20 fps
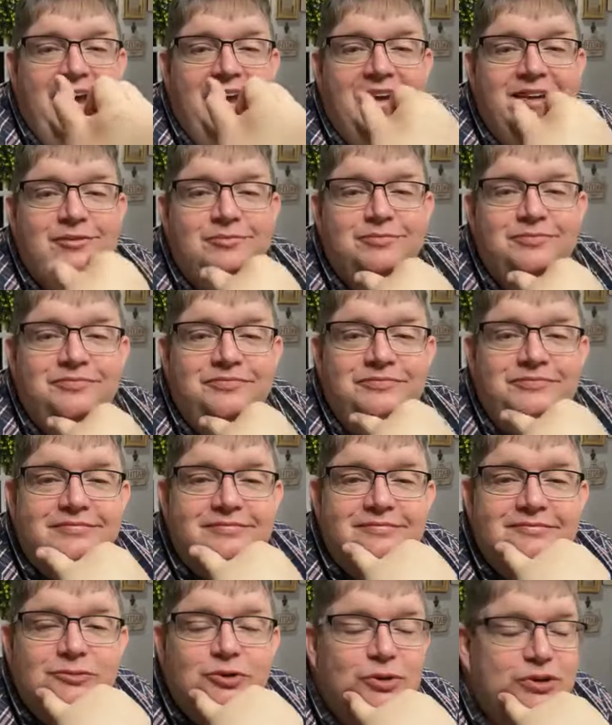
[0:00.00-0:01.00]

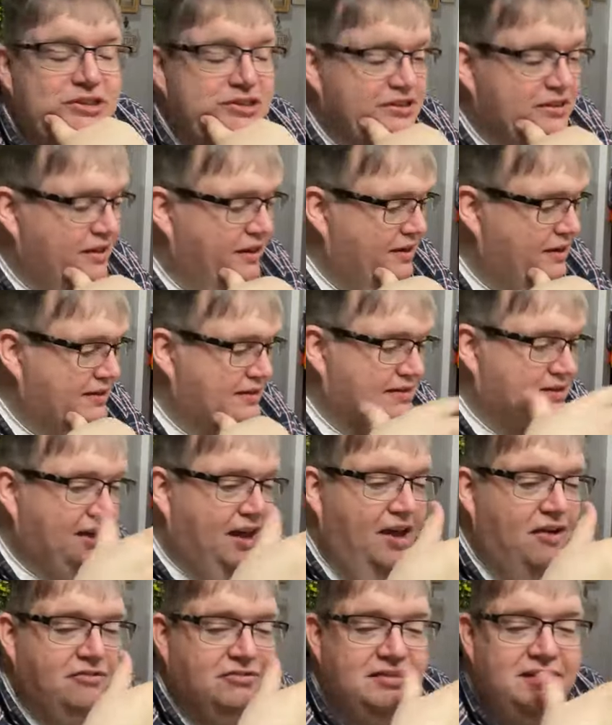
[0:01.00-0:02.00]
and we sat
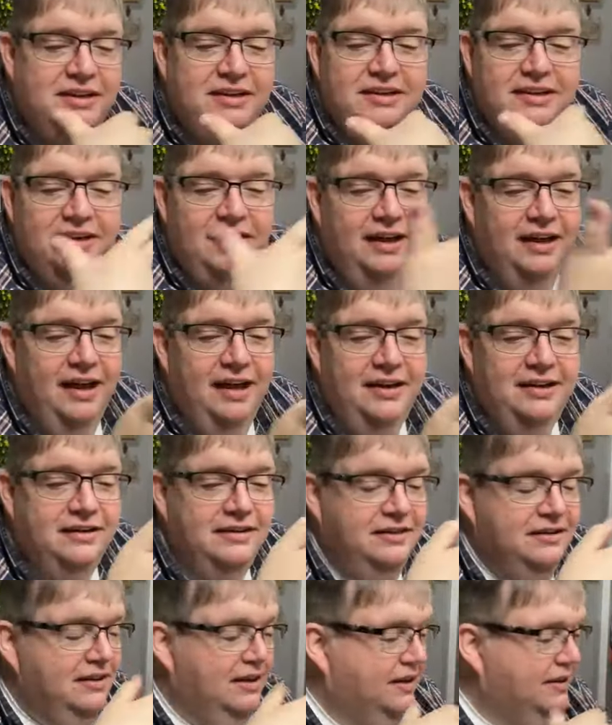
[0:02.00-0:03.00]
and talked and
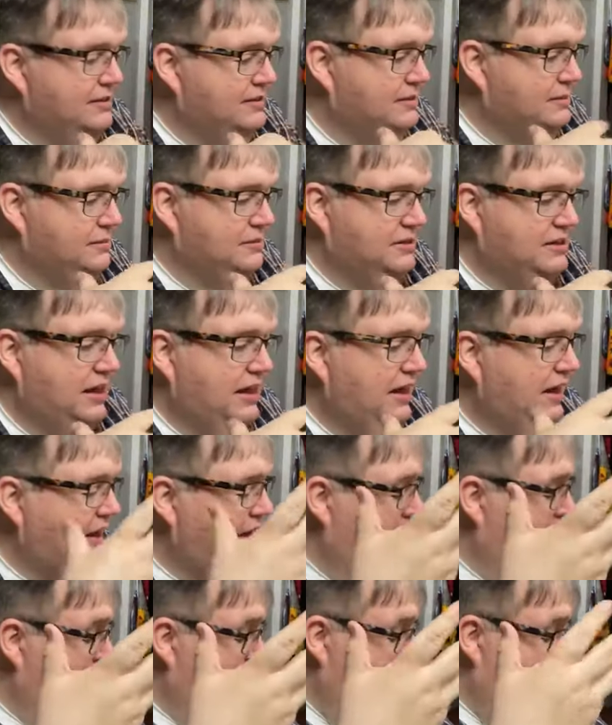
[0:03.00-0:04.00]
had, a, had some
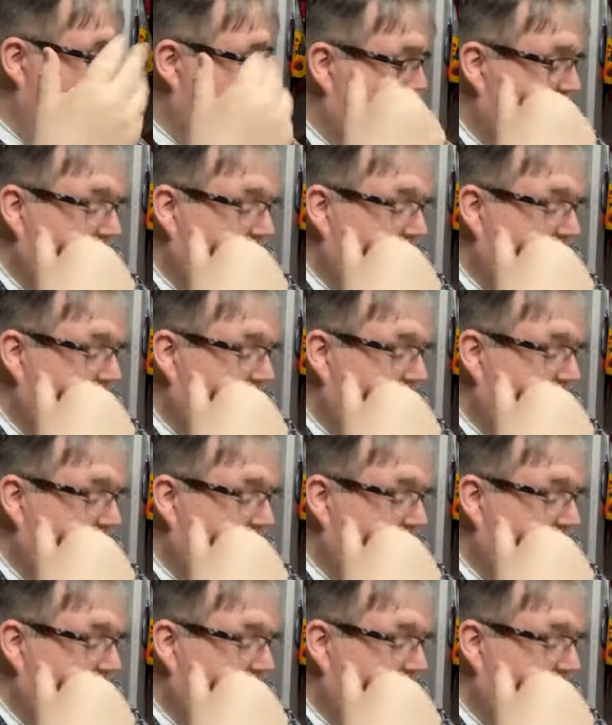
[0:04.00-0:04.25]
tea,